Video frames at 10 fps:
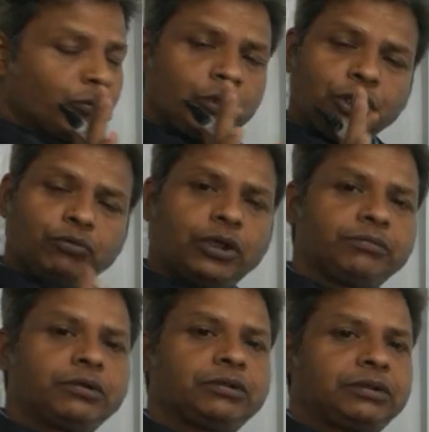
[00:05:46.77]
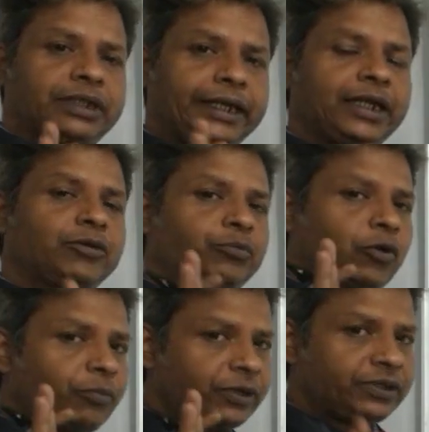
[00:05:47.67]
you will take
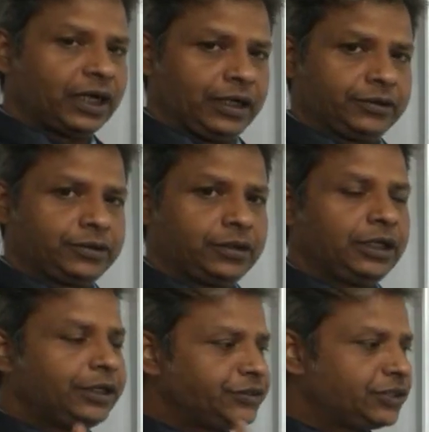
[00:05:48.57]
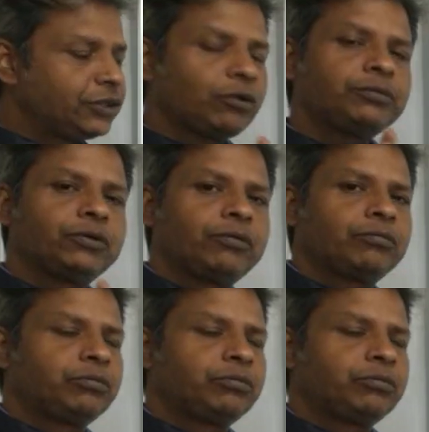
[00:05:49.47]
proper diet instead of your